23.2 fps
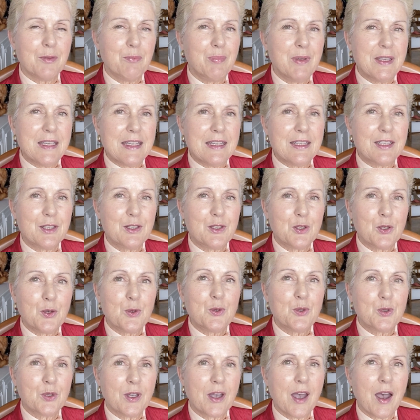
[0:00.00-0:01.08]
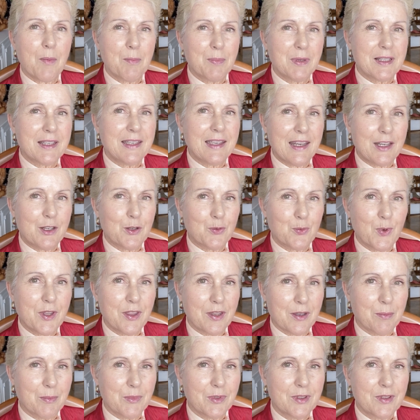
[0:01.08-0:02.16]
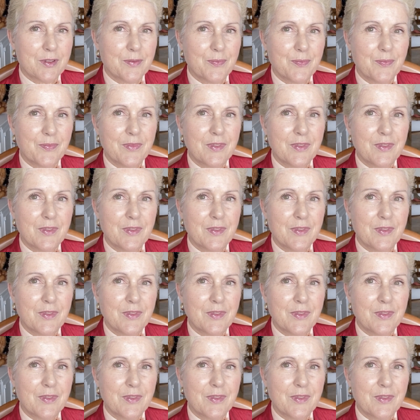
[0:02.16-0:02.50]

beat due to complicated rhythms,